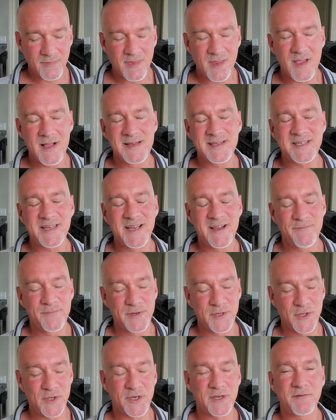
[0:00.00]
I say I've
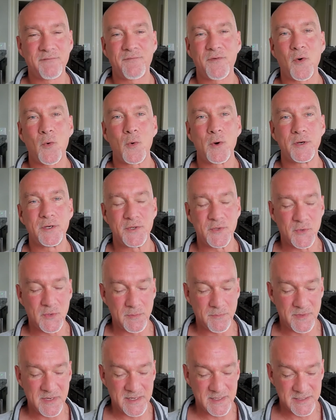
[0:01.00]
been looking forward to
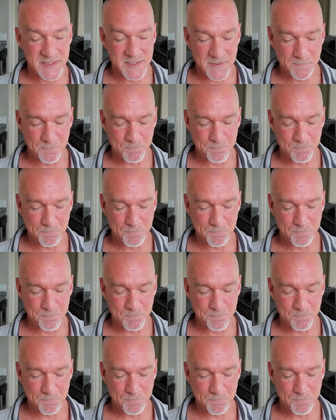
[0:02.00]
it because,